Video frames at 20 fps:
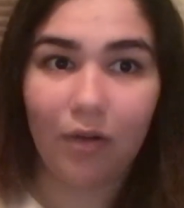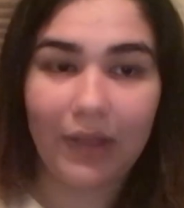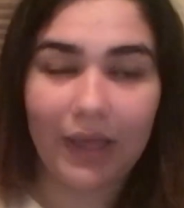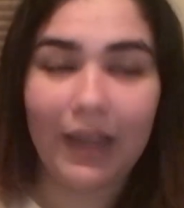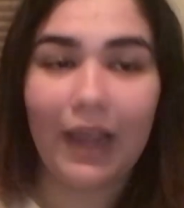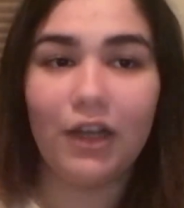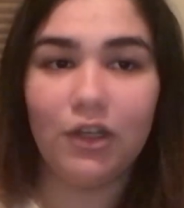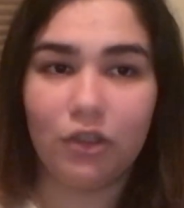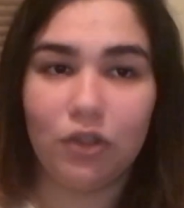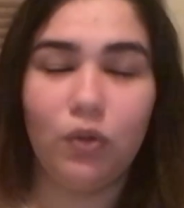Like,
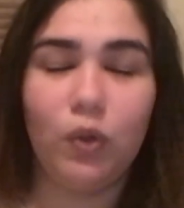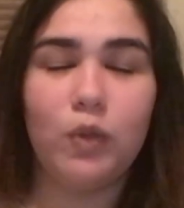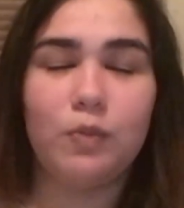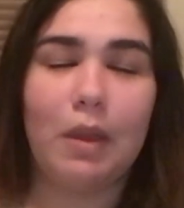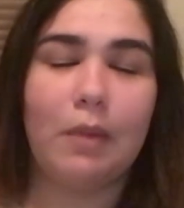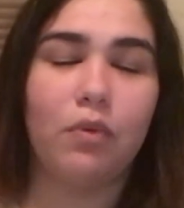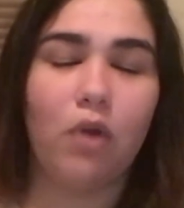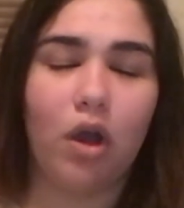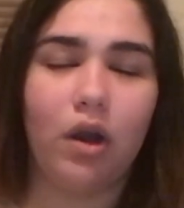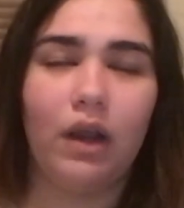I do use
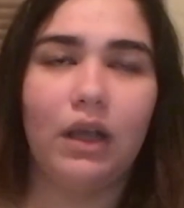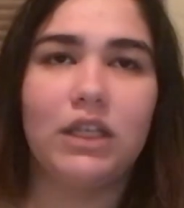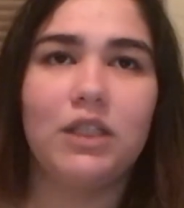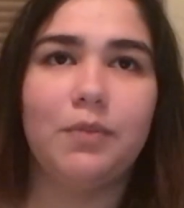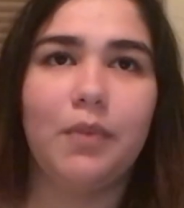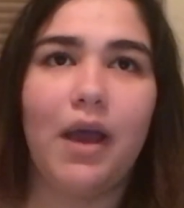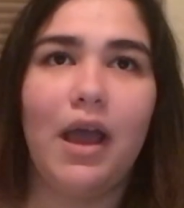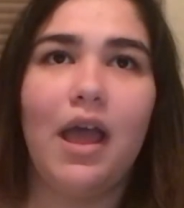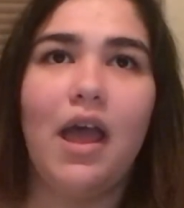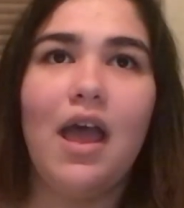my products,
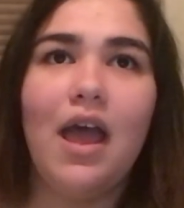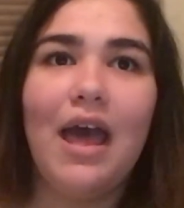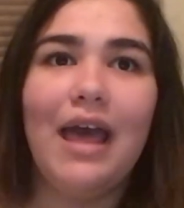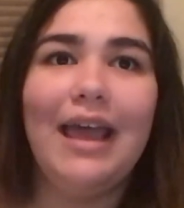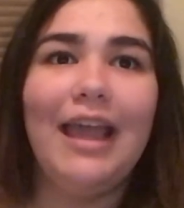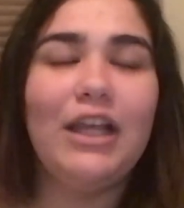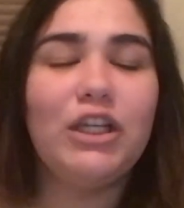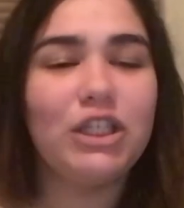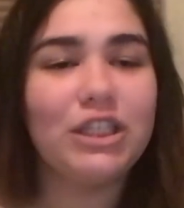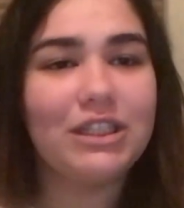but
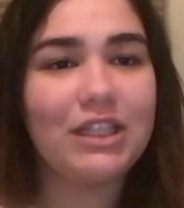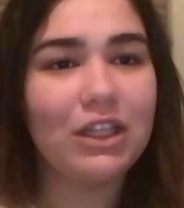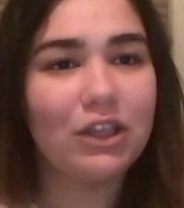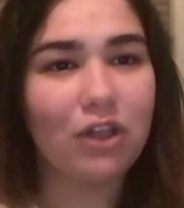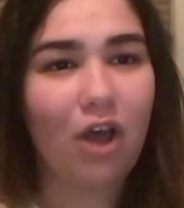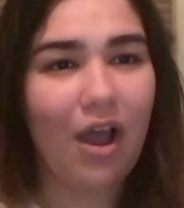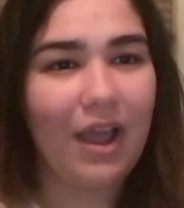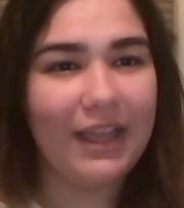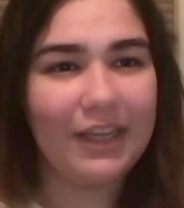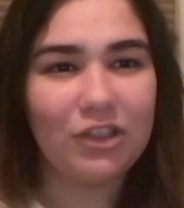it's just a
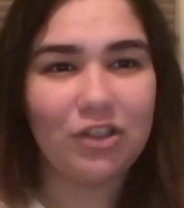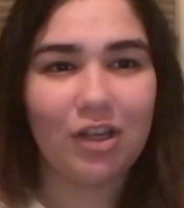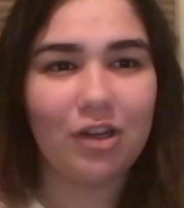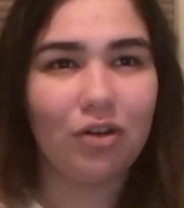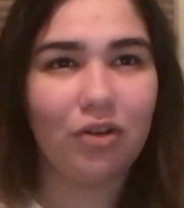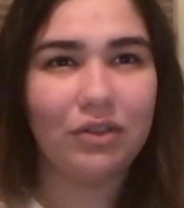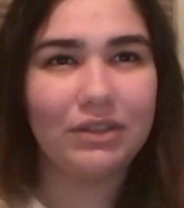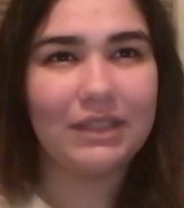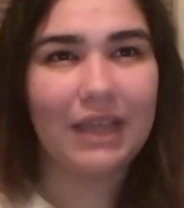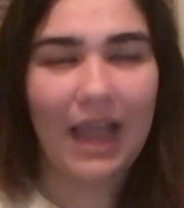lot in
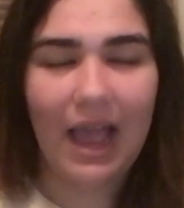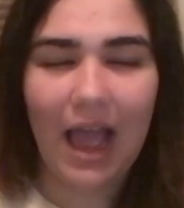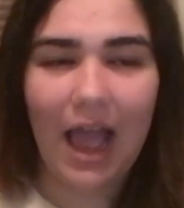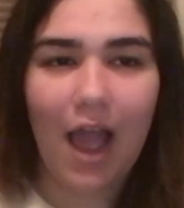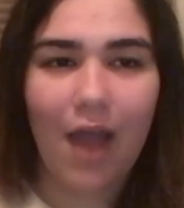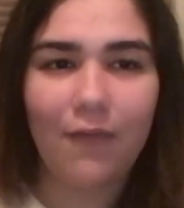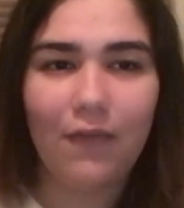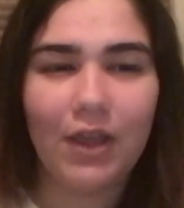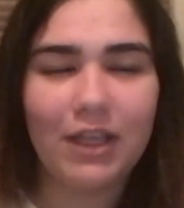general to have,